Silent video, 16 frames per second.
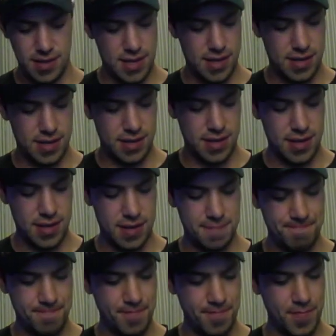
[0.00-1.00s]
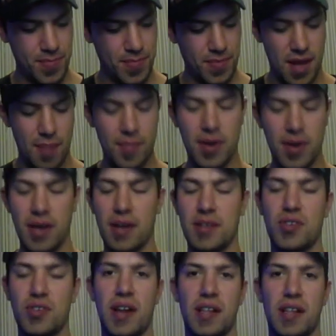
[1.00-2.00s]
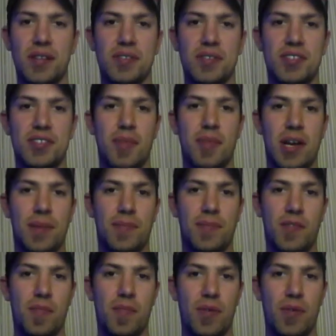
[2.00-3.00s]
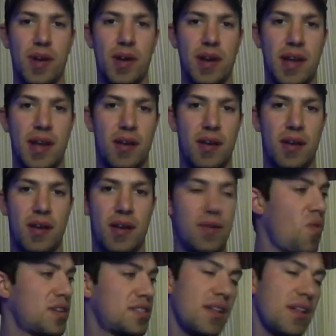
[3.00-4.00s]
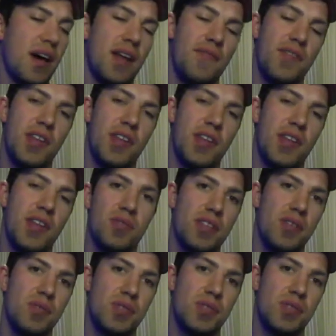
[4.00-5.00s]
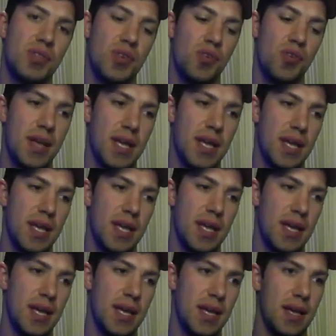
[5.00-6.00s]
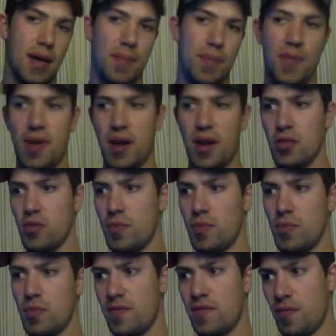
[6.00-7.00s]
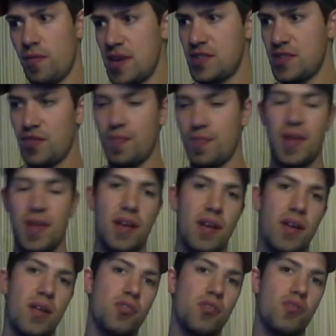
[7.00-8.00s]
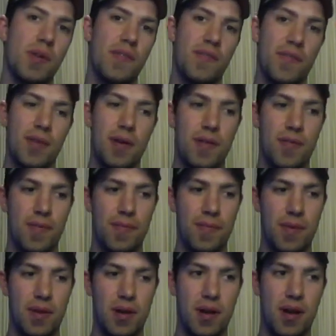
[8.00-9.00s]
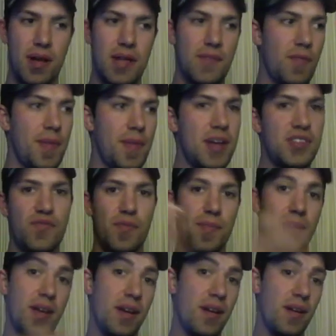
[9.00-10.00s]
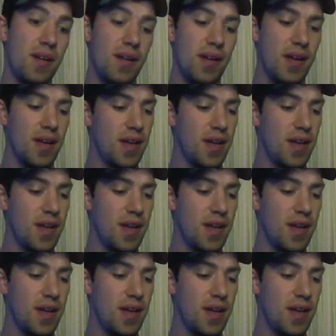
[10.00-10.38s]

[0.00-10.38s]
and I'm going to try to clear some of that up for everybody right now. I've watched a lot of videos on YouTube. I found a little bit of information from here, a little bit of information from here,